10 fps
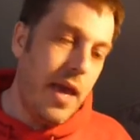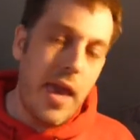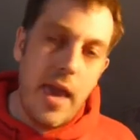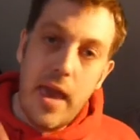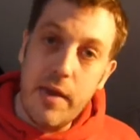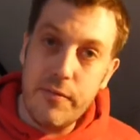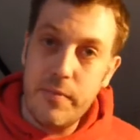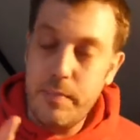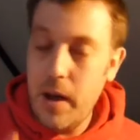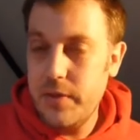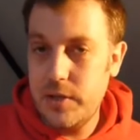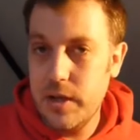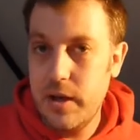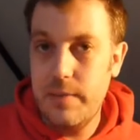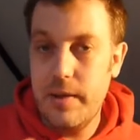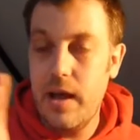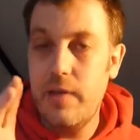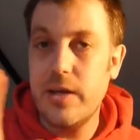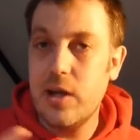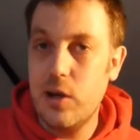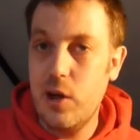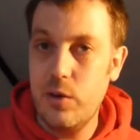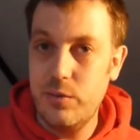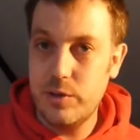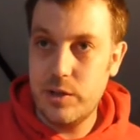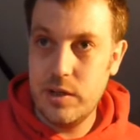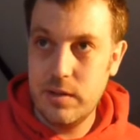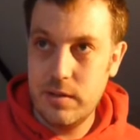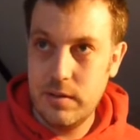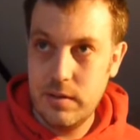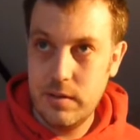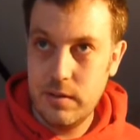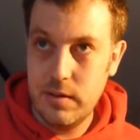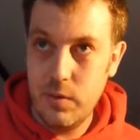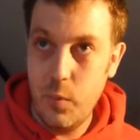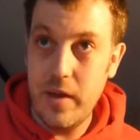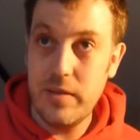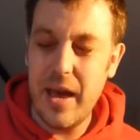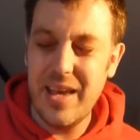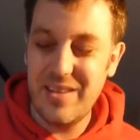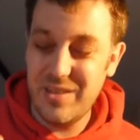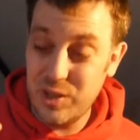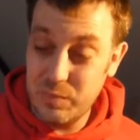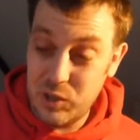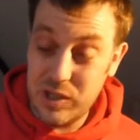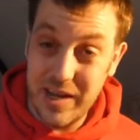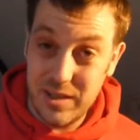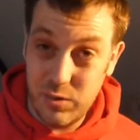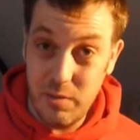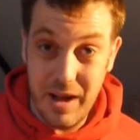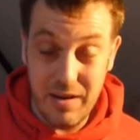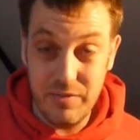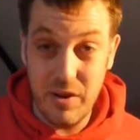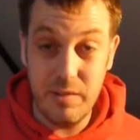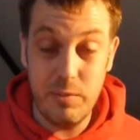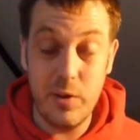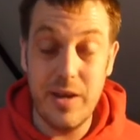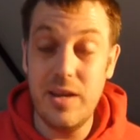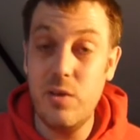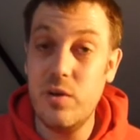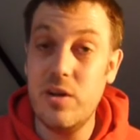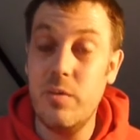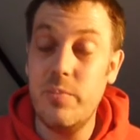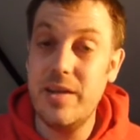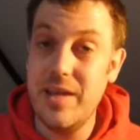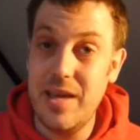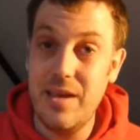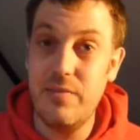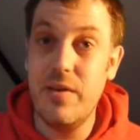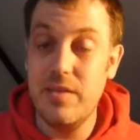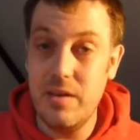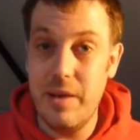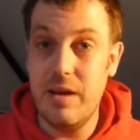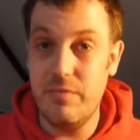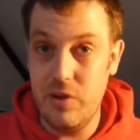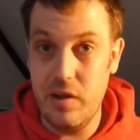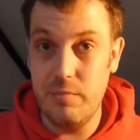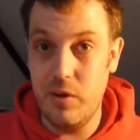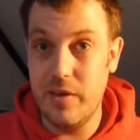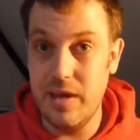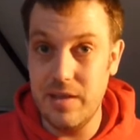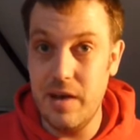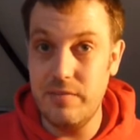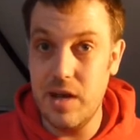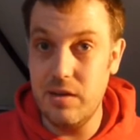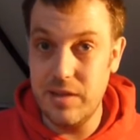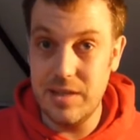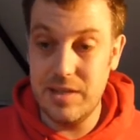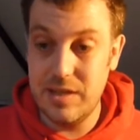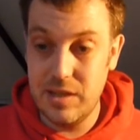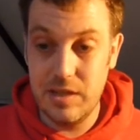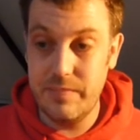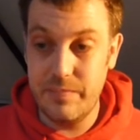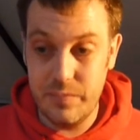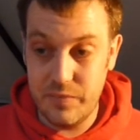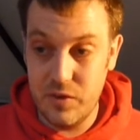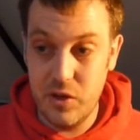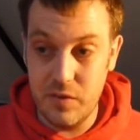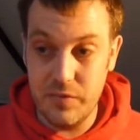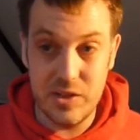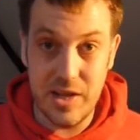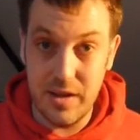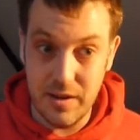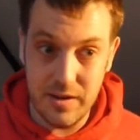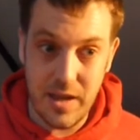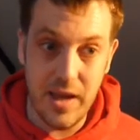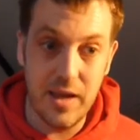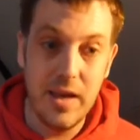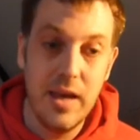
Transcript: If by the time I have enclosed with a substantial amount of light blocking, you would not believe the amount of light blocking that I've done on this godforsaken thing.